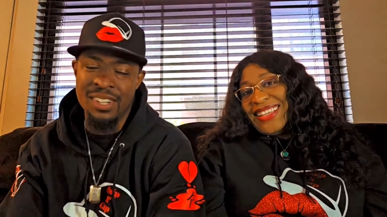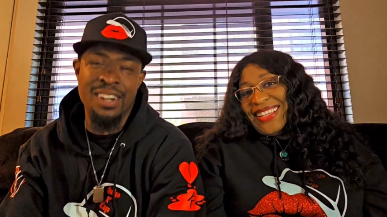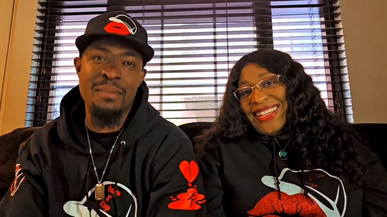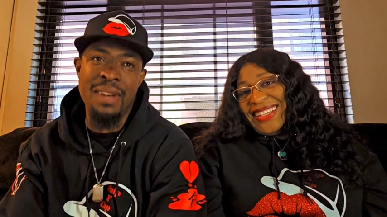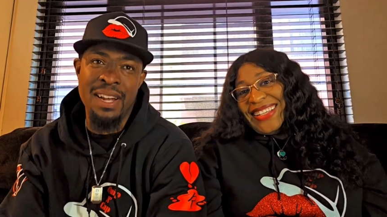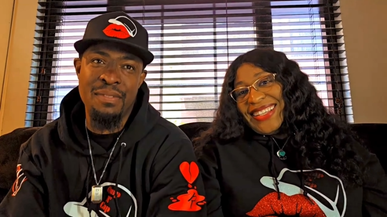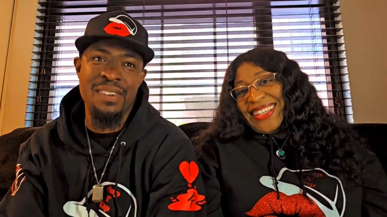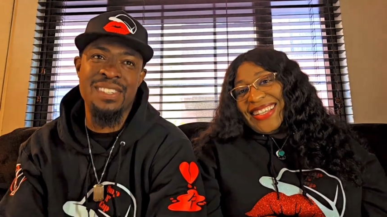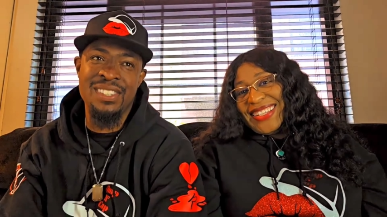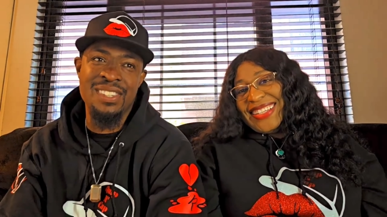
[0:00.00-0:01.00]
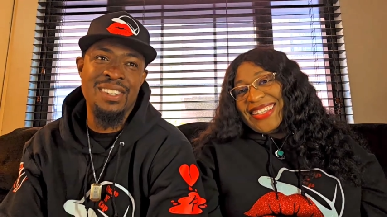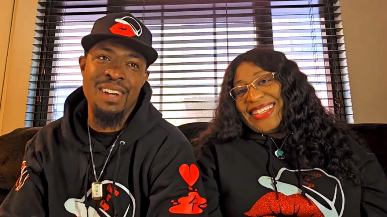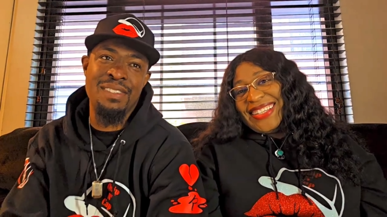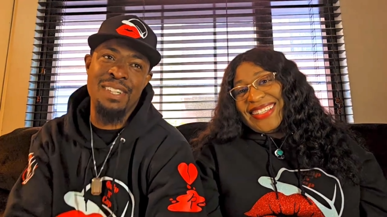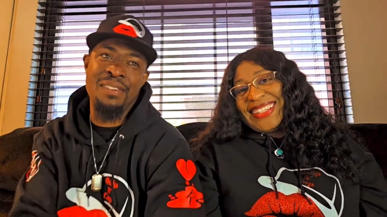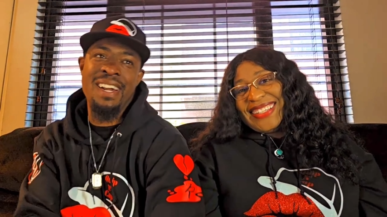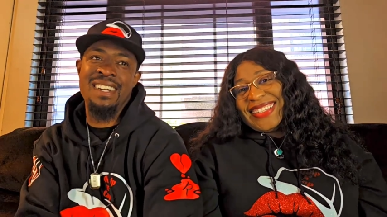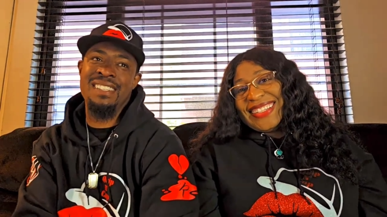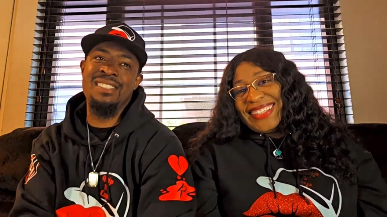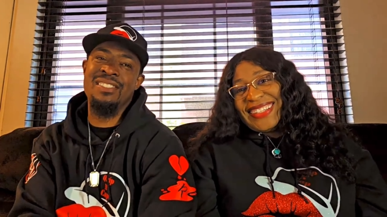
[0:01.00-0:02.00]
Speaker 1: to the bathroom, you do have a different
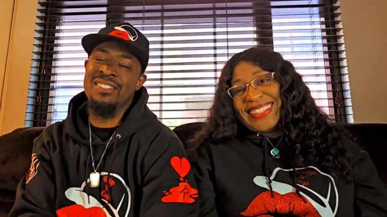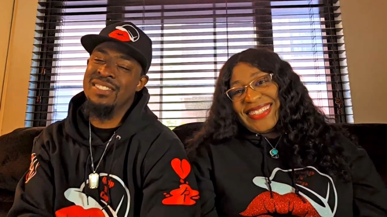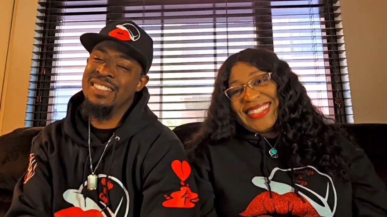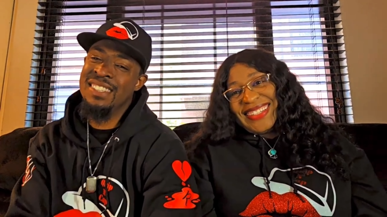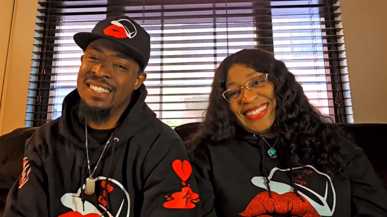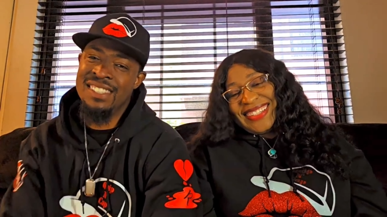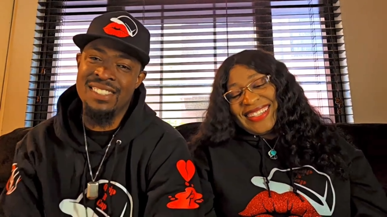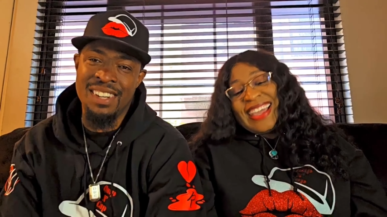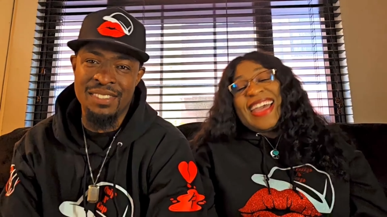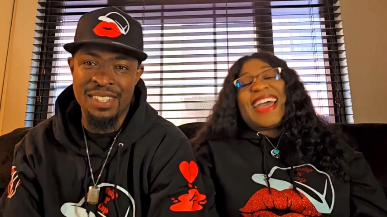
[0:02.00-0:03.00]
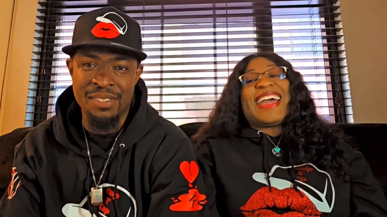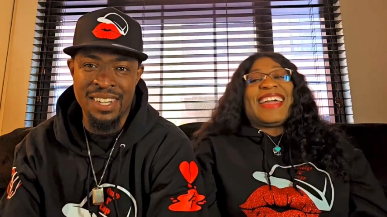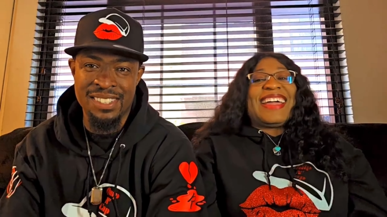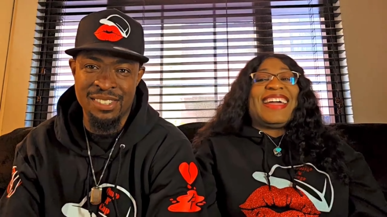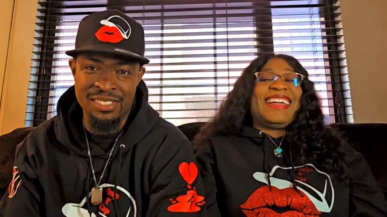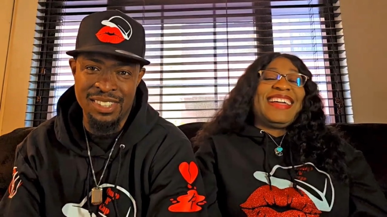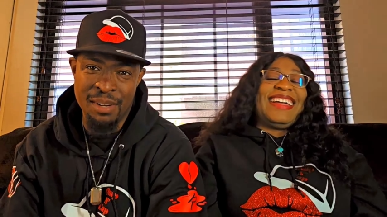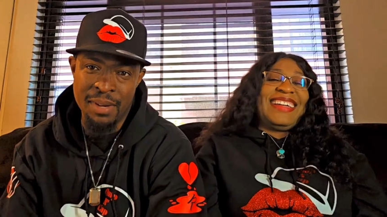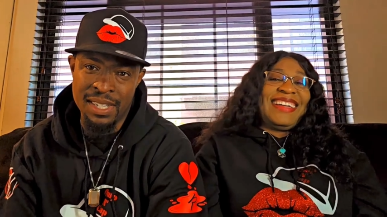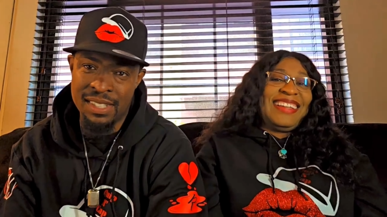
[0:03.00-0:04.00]
attitude. You have a different attitude when you come
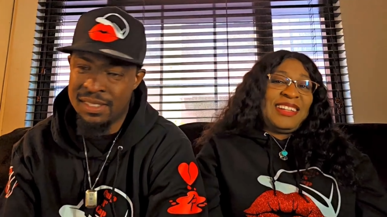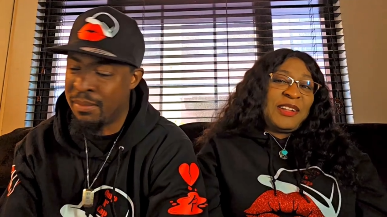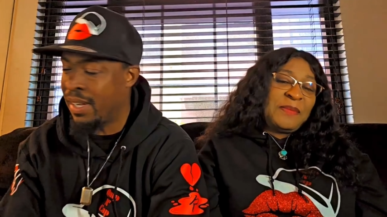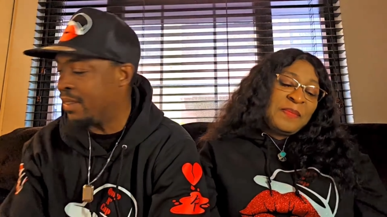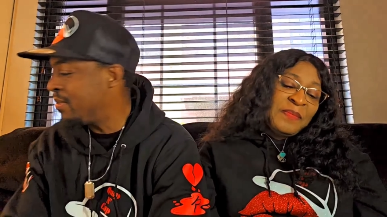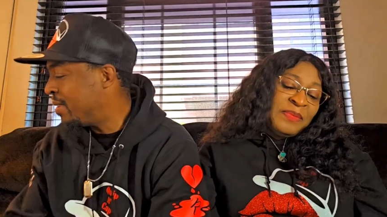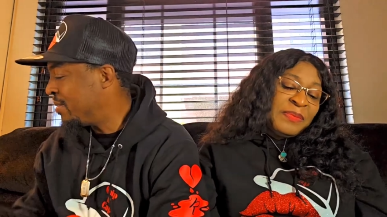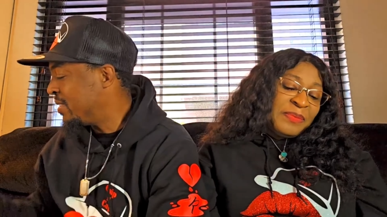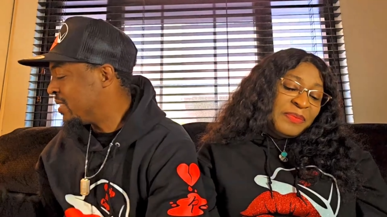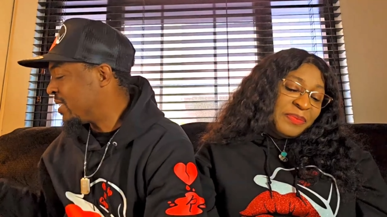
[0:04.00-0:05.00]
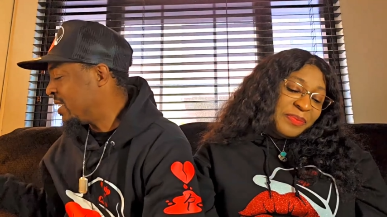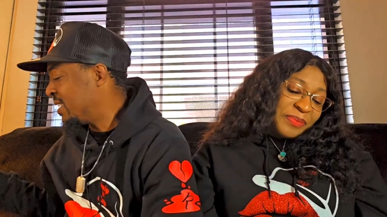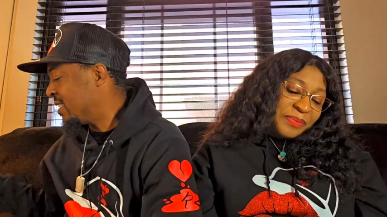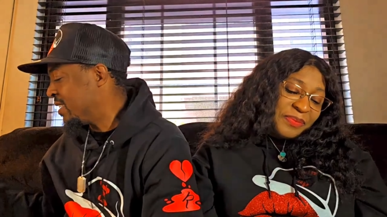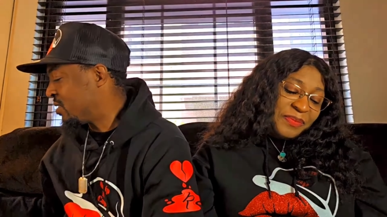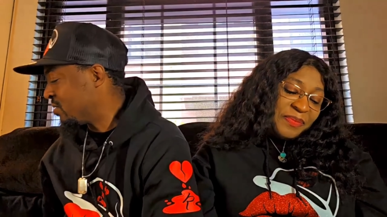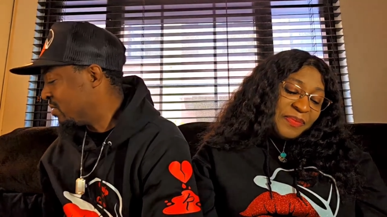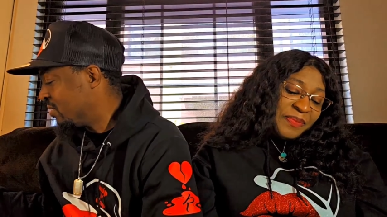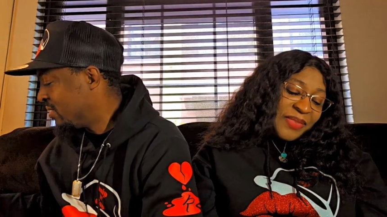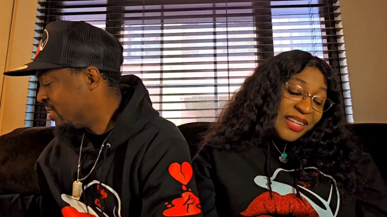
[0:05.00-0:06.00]
back out of the bathroom. I will say that. That's true
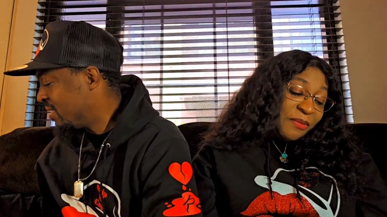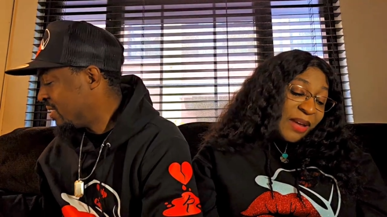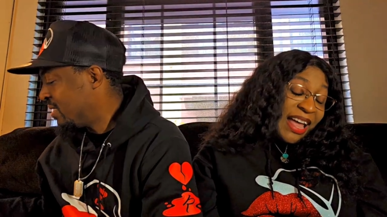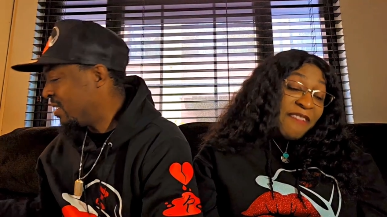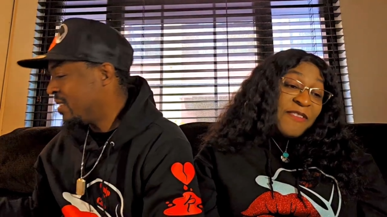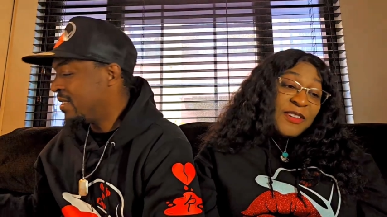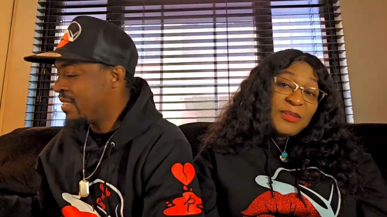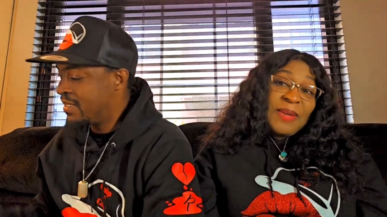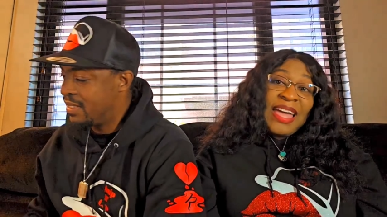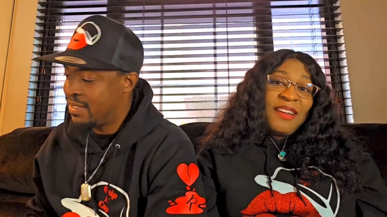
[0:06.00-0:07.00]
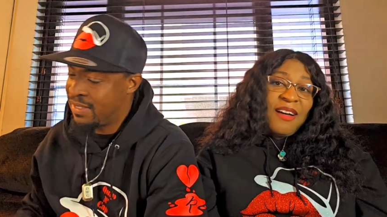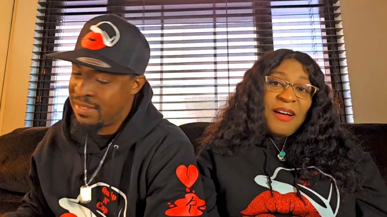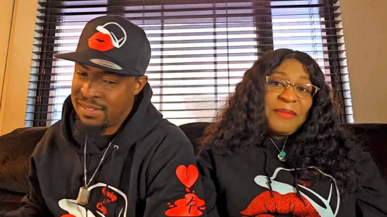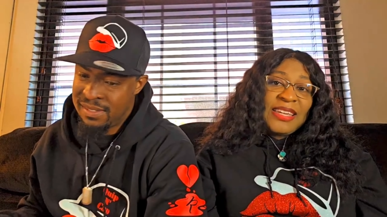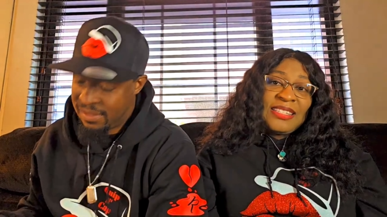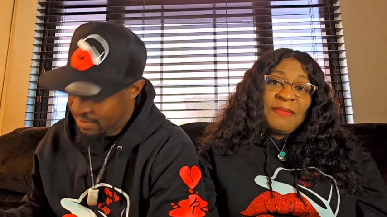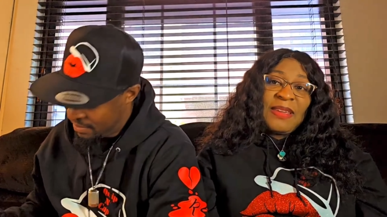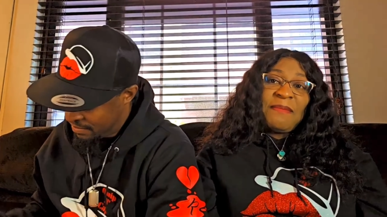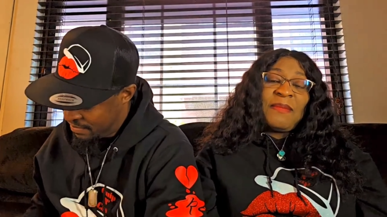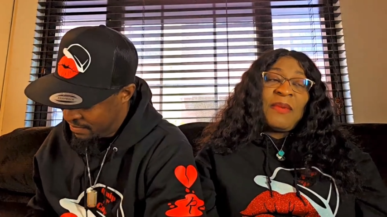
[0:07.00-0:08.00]
Speaker 2: when I first, I don't always be
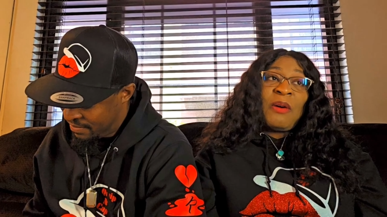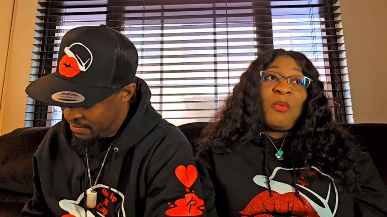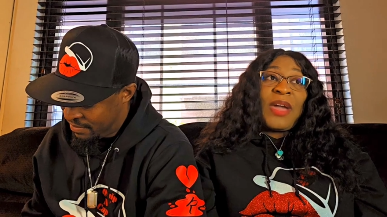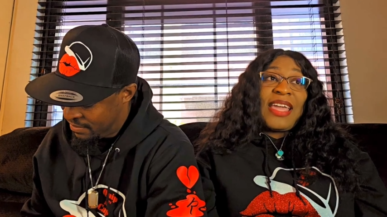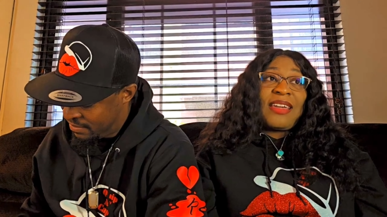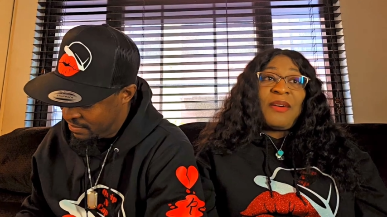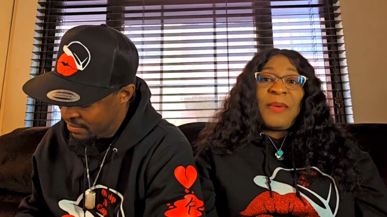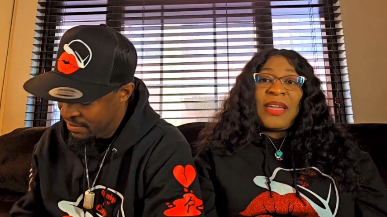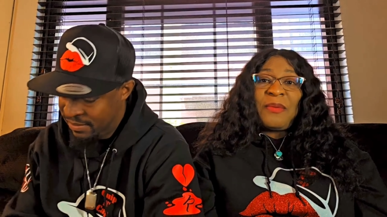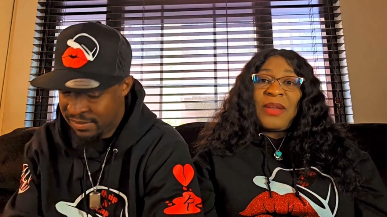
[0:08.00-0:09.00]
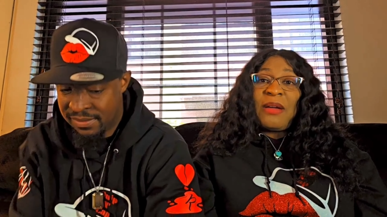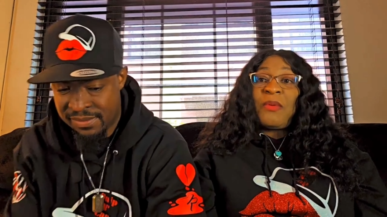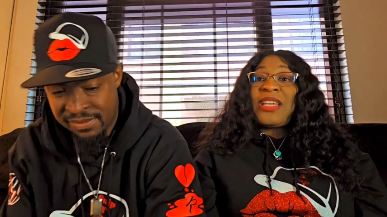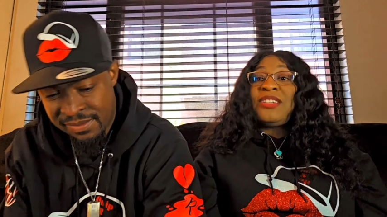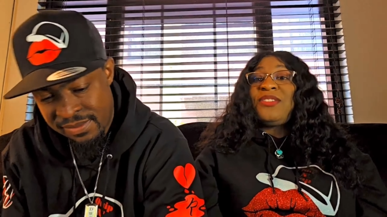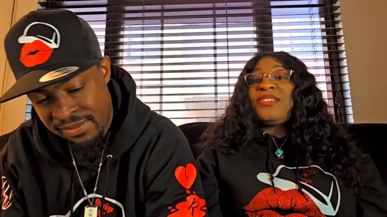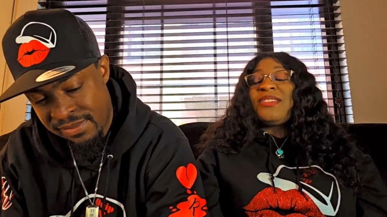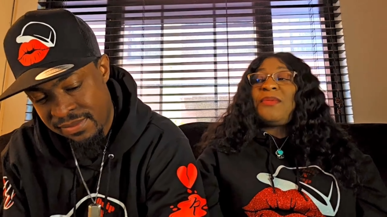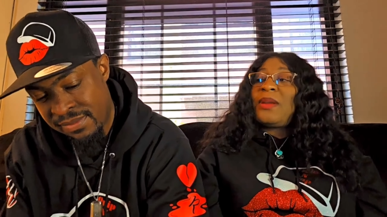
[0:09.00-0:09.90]
awake, awake when I, because usually when I'm